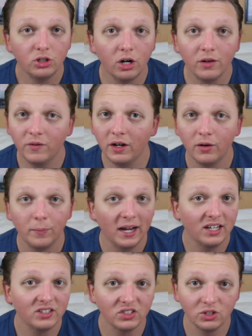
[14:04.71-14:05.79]
Darth Vader
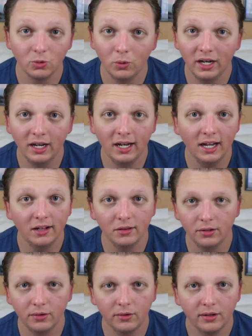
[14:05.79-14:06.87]
passes away, and
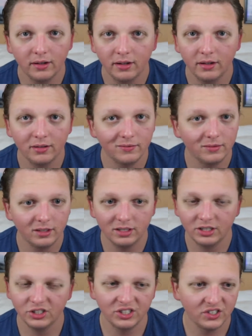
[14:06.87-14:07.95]
Luke
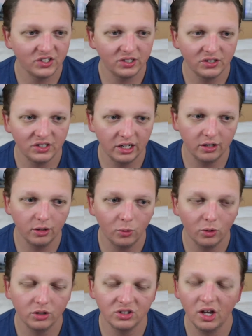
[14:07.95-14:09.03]
just said no
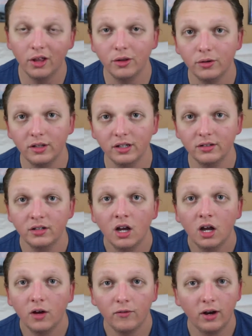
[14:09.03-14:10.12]
words other than,
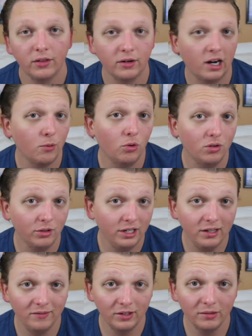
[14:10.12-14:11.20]
"Father, I won't
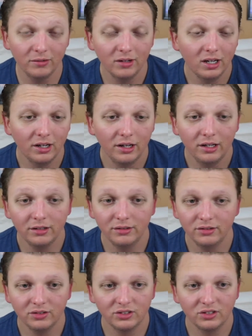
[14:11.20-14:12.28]
leave you,"
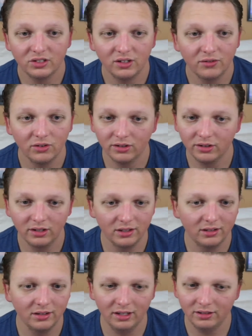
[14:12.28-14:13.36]
and stuff like
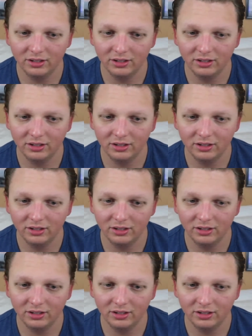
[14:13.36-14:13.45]
that, and